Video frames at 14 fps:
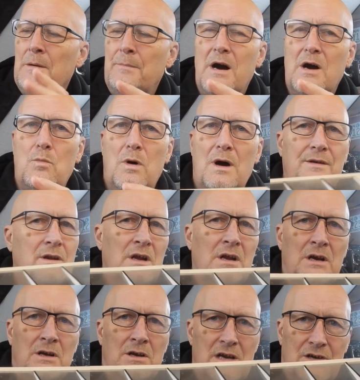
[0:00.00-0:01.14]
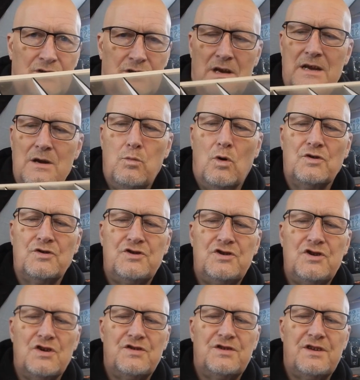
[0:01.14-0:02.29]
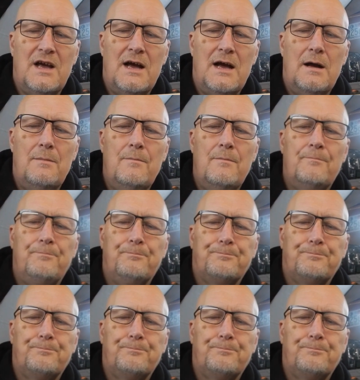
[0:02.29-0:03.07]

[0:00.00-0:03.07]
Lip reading: Pug 1 literally was just Sharpie,